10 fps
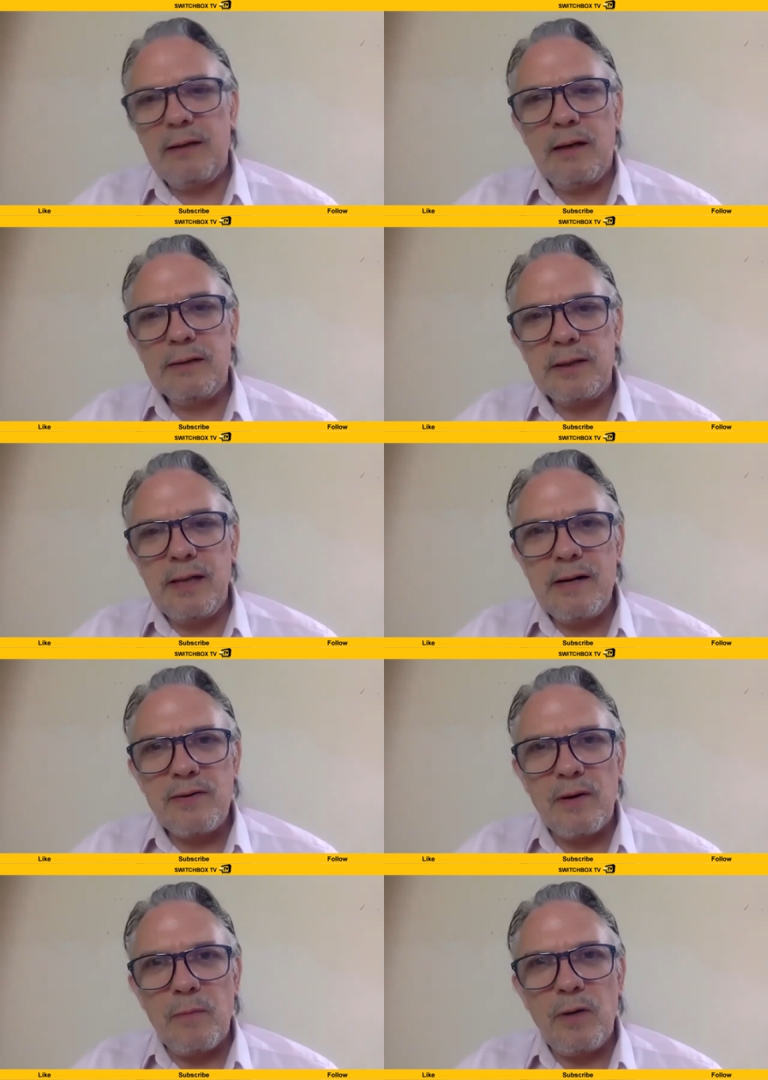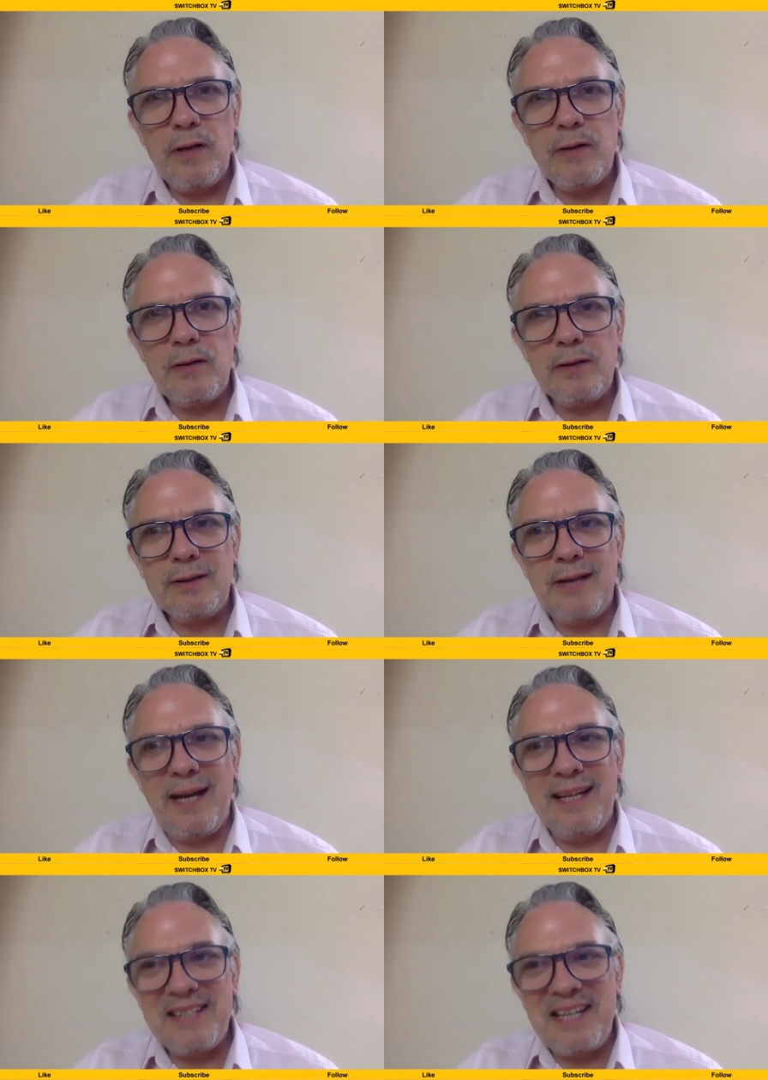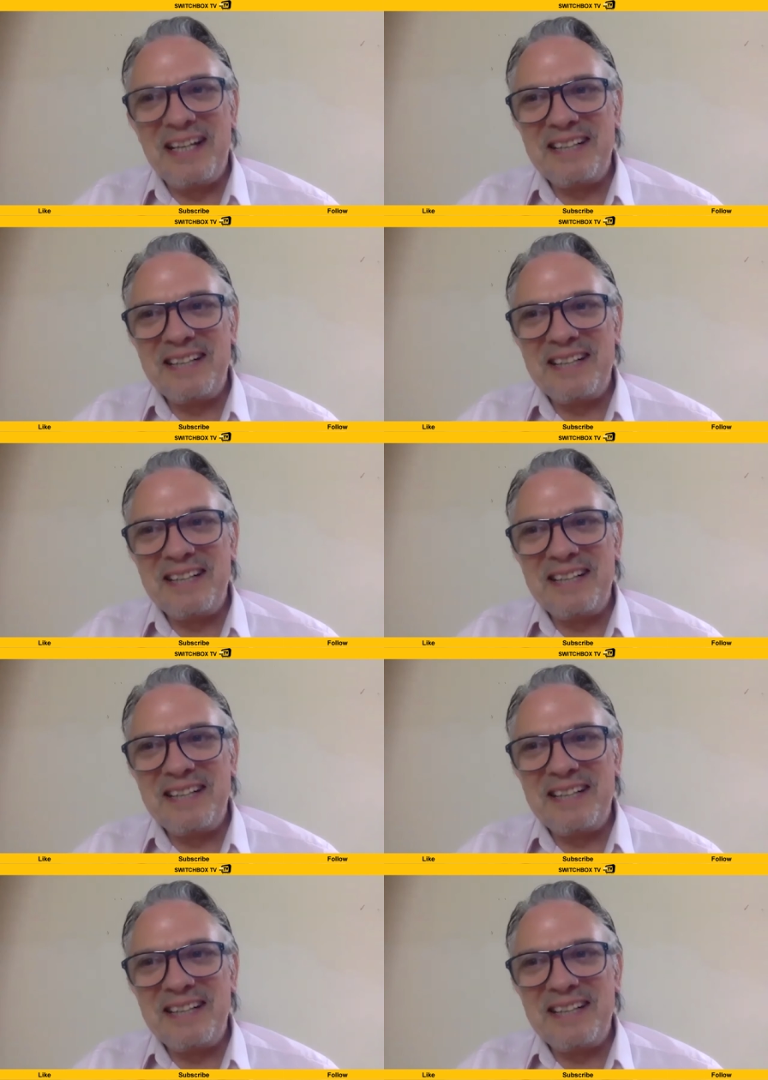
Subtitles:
their snare drum while they're on stage.